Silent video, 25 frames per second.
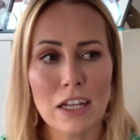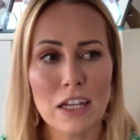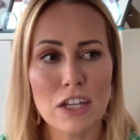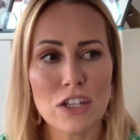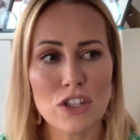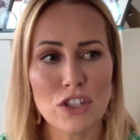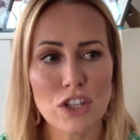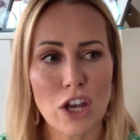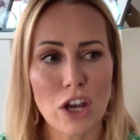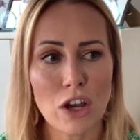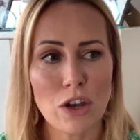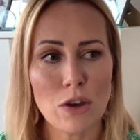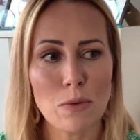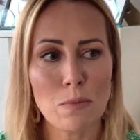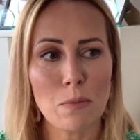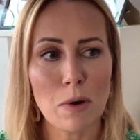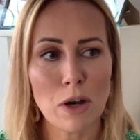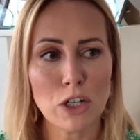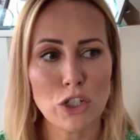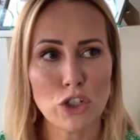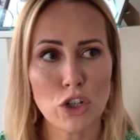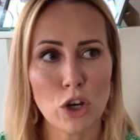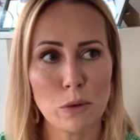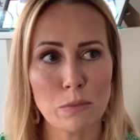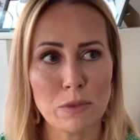So
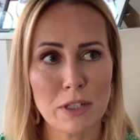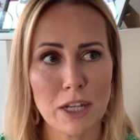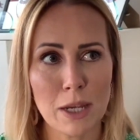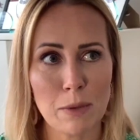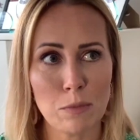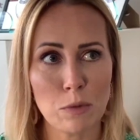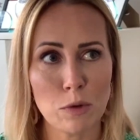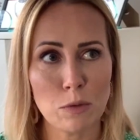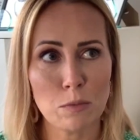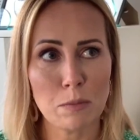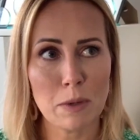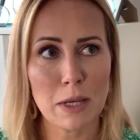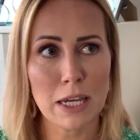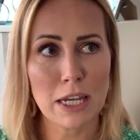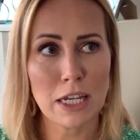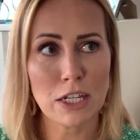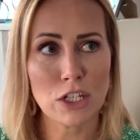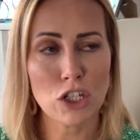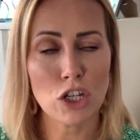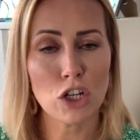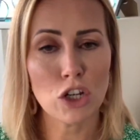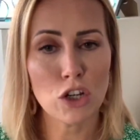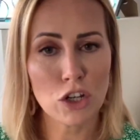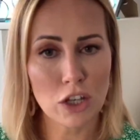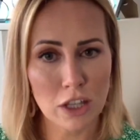my top tip would be
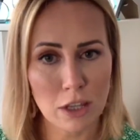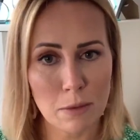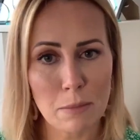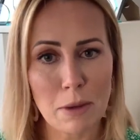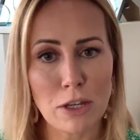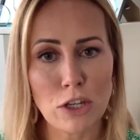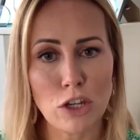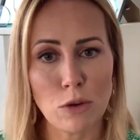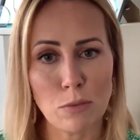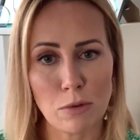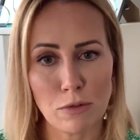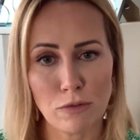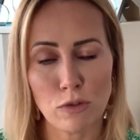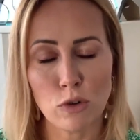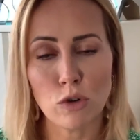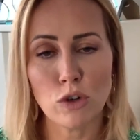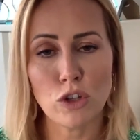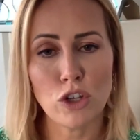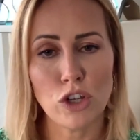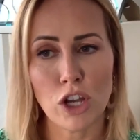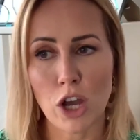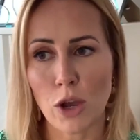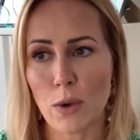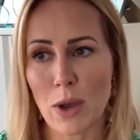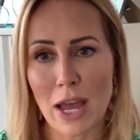to look at the menu before
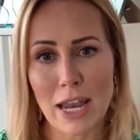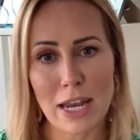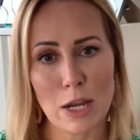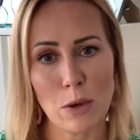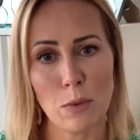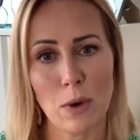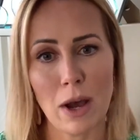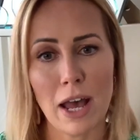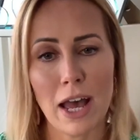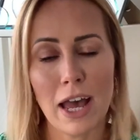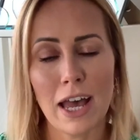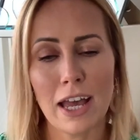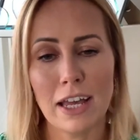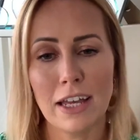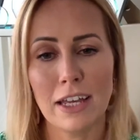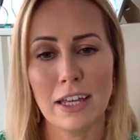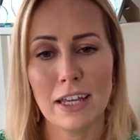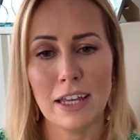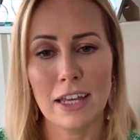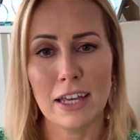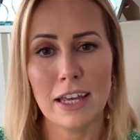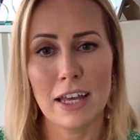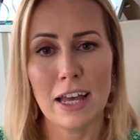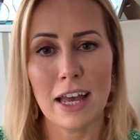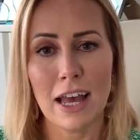you go anywhere
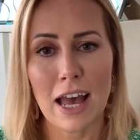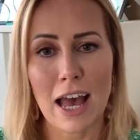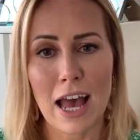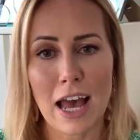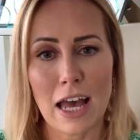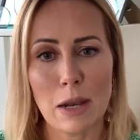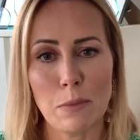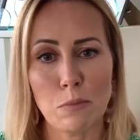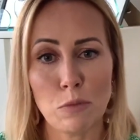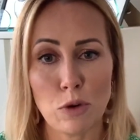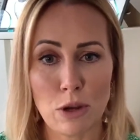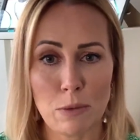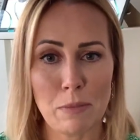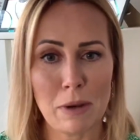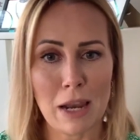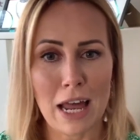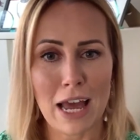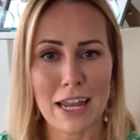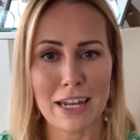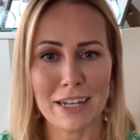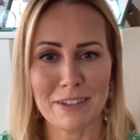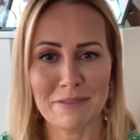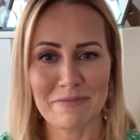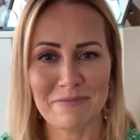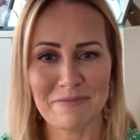and
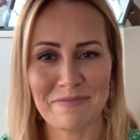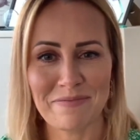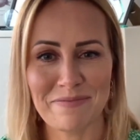pre-plan.